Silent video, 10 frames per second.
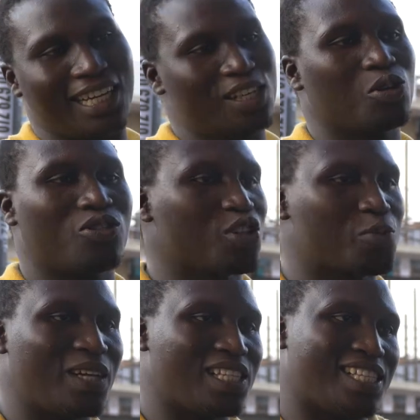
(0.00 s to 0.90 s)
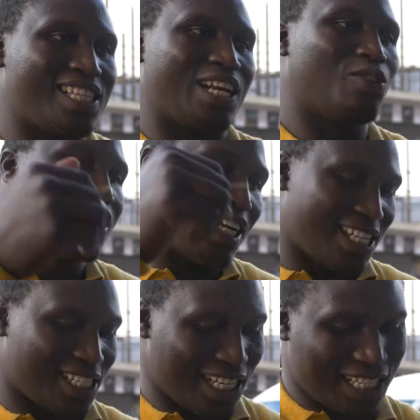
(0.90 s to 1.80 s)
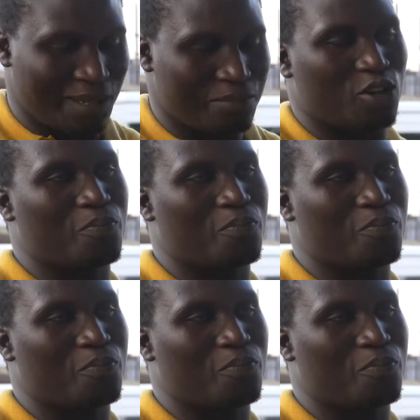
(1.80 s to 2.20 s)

I saw those places, they are not nice like Kempton